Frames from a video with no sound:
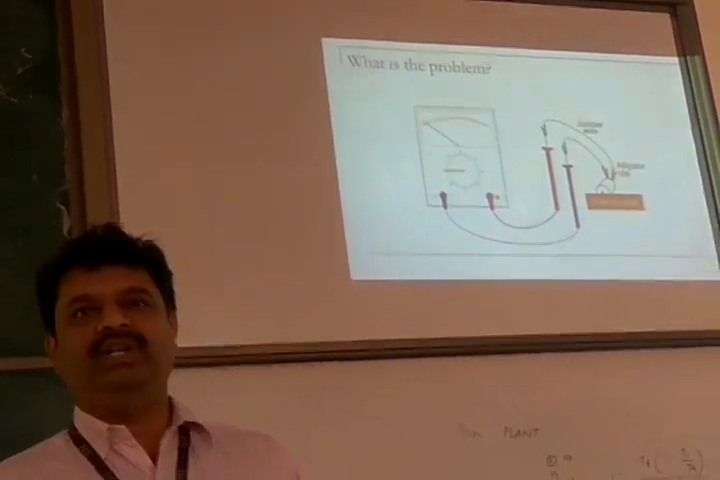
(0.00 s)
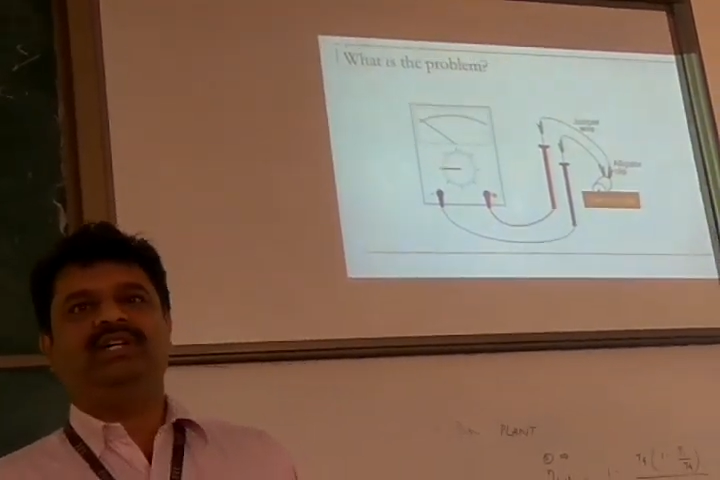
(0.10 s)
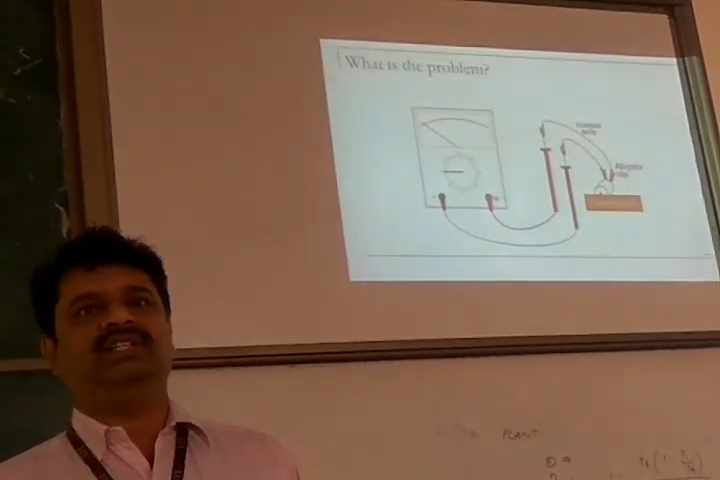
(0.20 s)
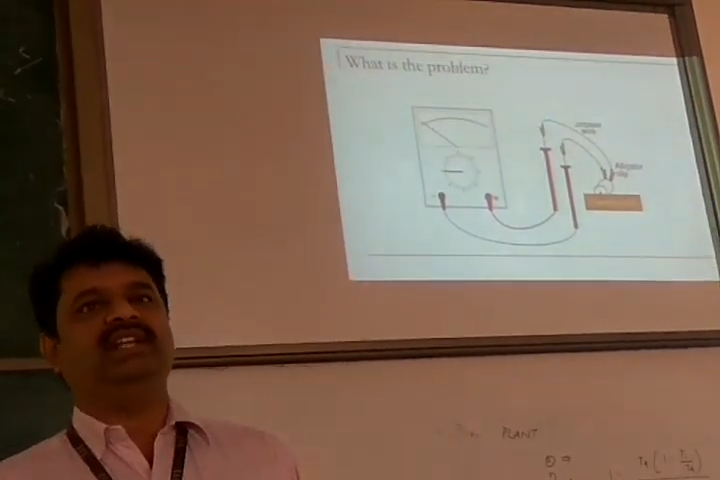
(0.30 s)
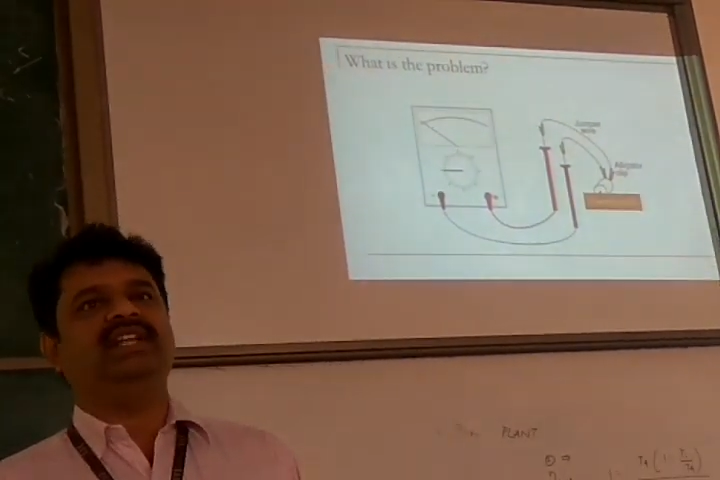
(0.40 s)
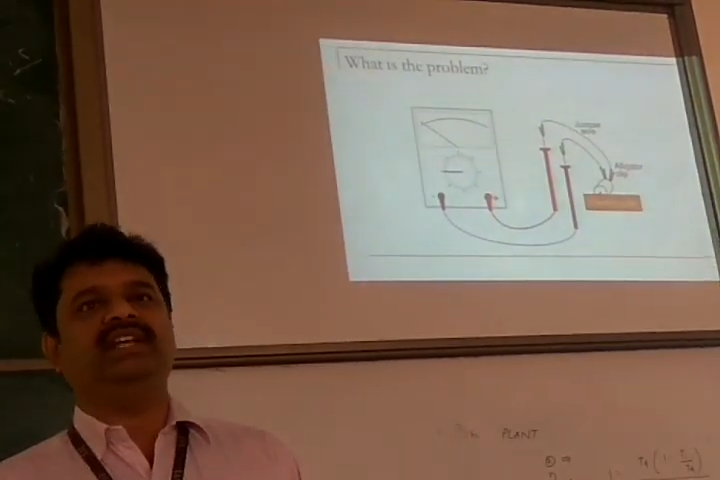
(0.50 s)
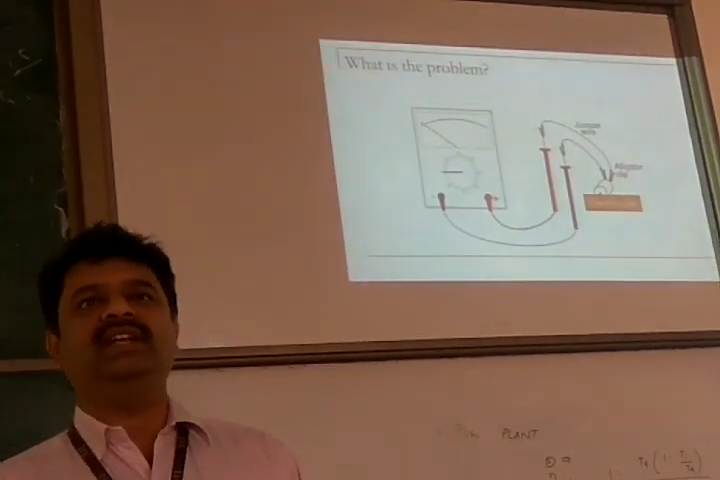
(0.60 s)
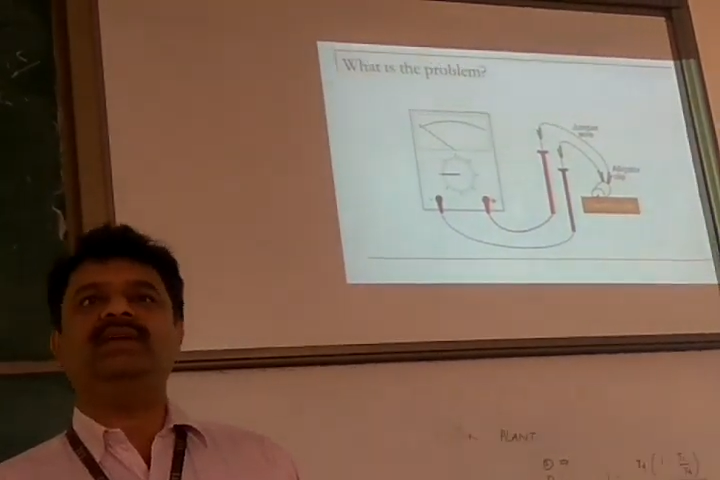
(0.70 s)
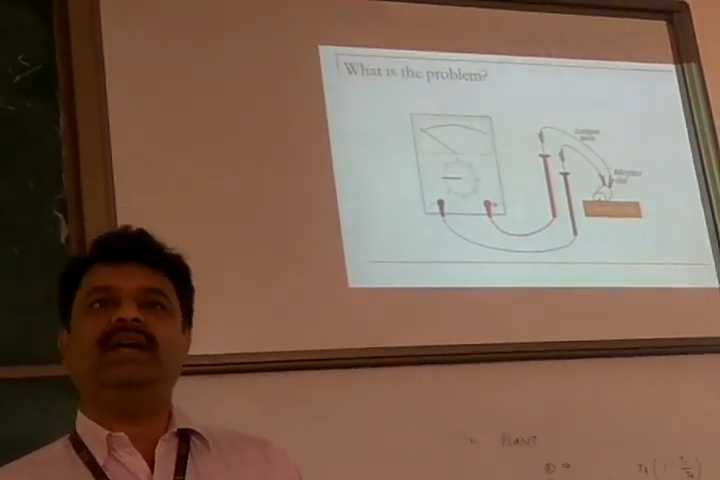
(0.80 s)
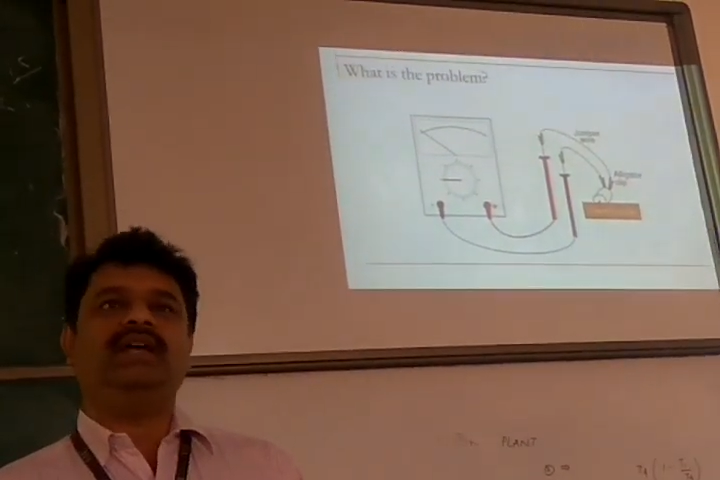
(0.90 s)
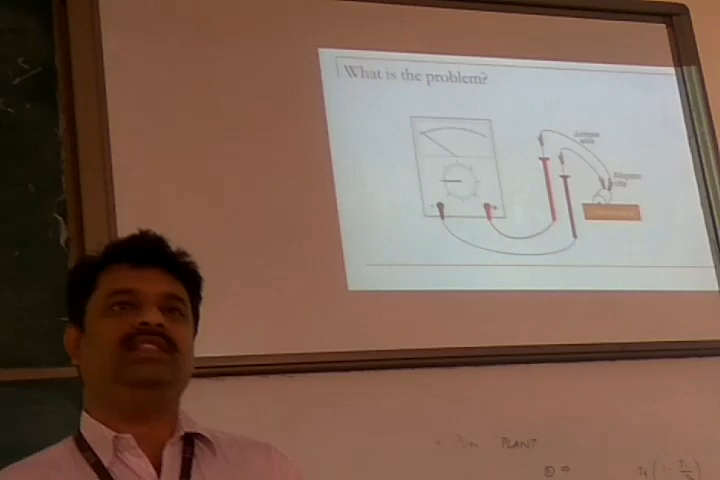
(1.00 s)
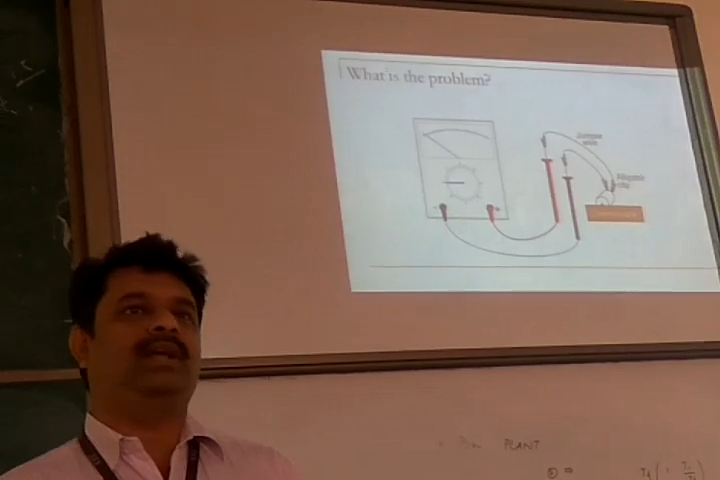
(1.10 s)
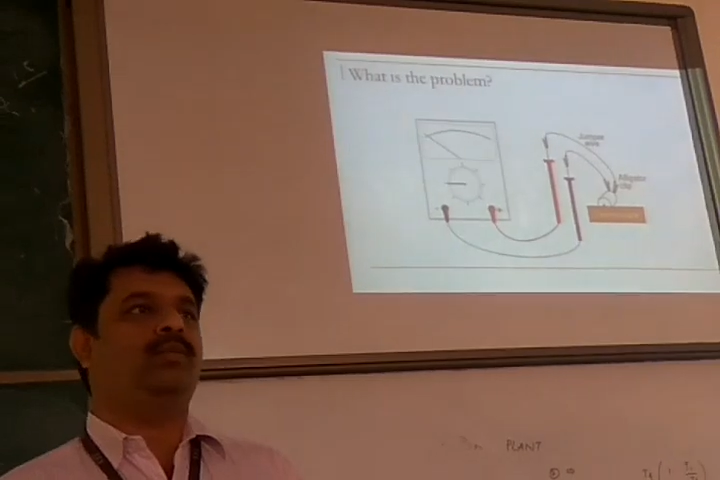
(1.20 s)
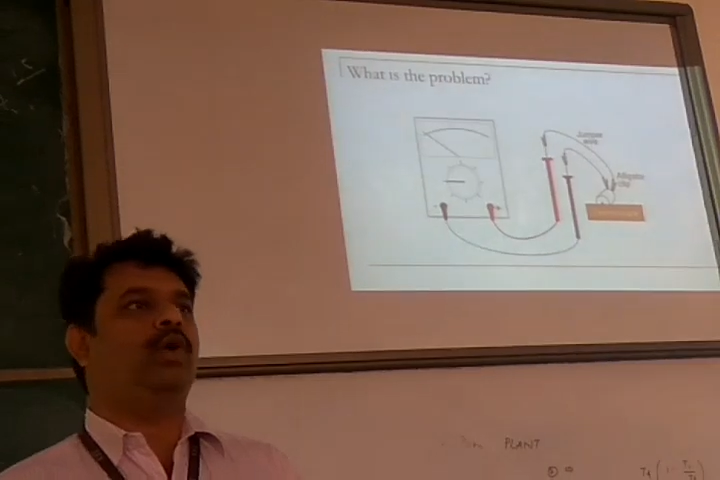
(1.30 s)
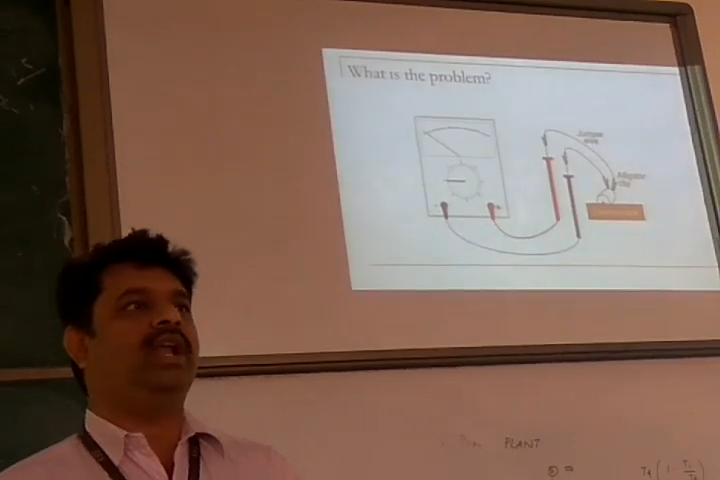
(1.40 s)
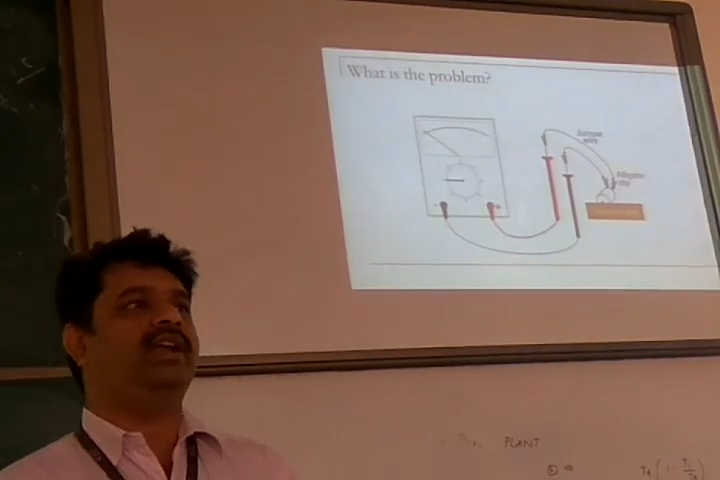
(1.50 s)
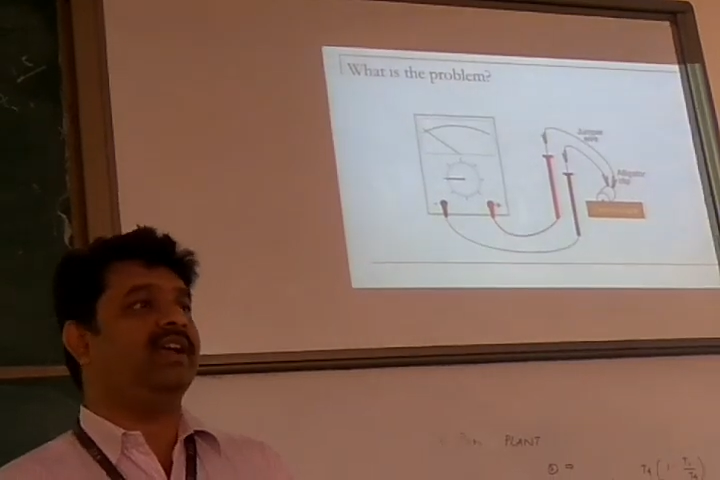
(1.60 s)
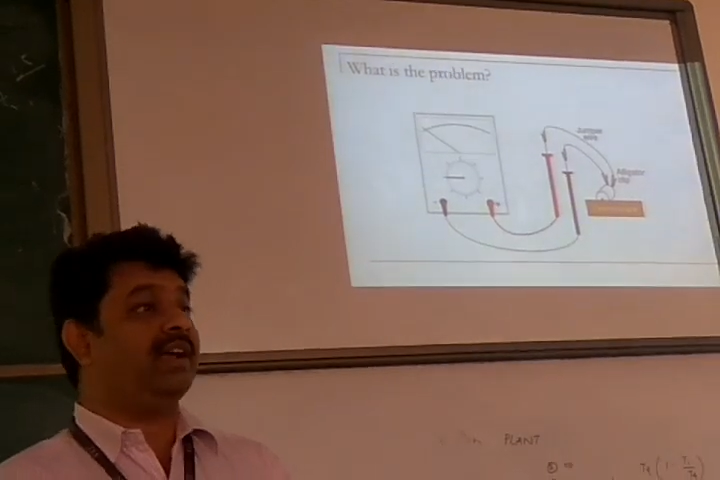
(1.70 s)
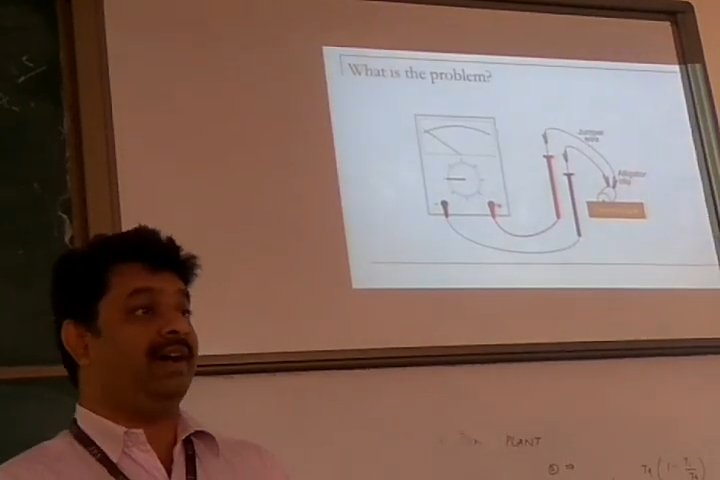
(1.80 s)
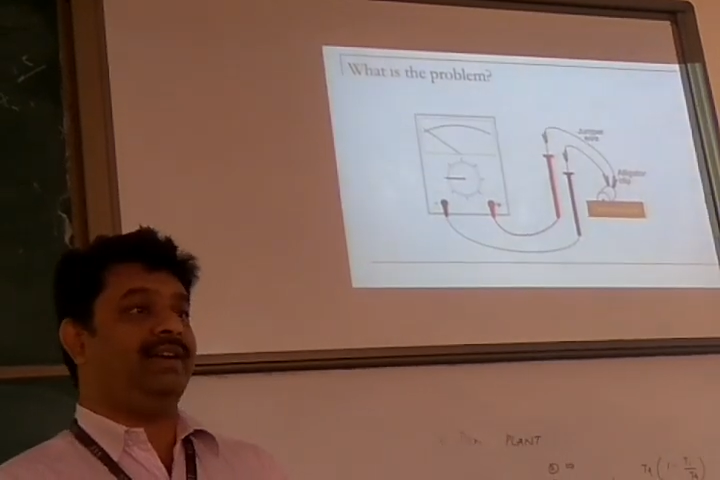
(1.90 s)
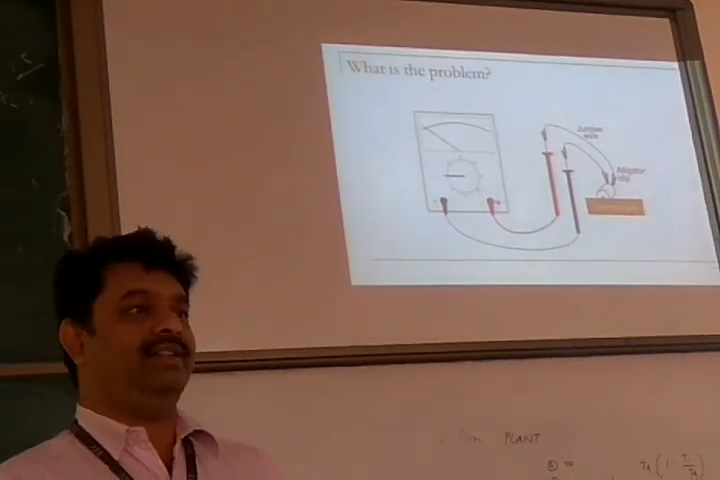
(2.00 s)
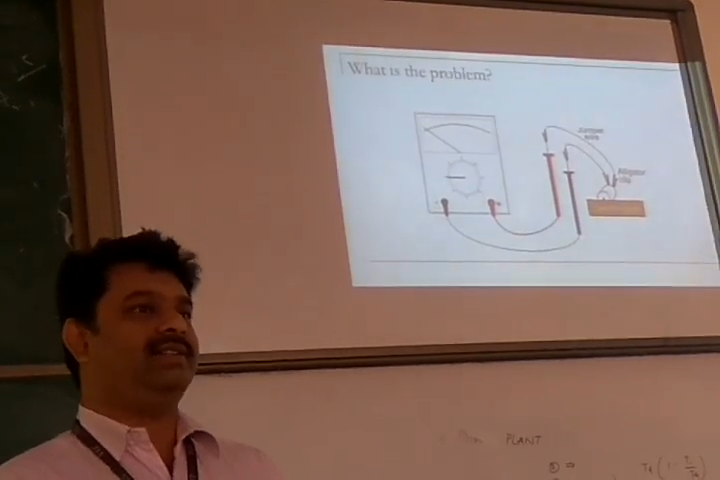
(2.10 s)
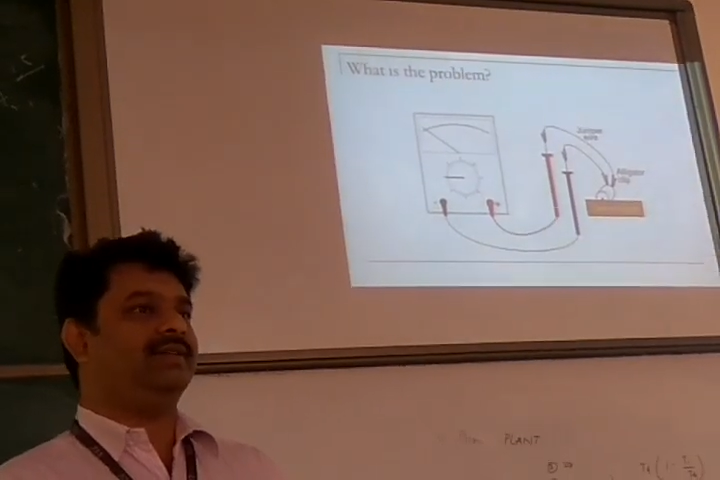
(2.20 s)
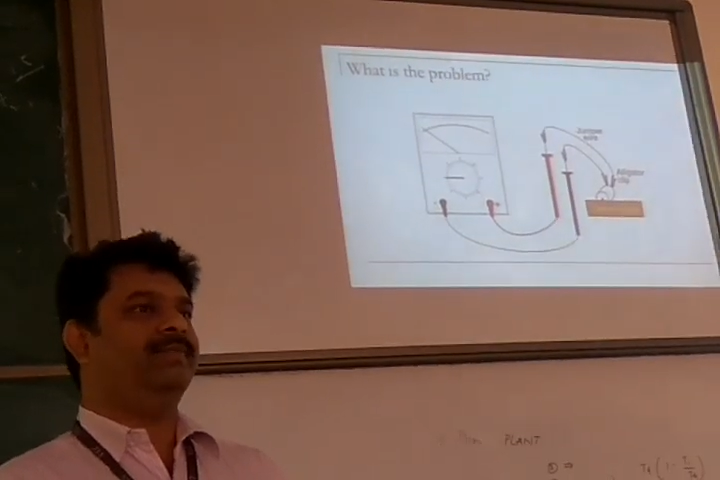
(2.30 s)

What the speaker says: resulting in thermoelectric current.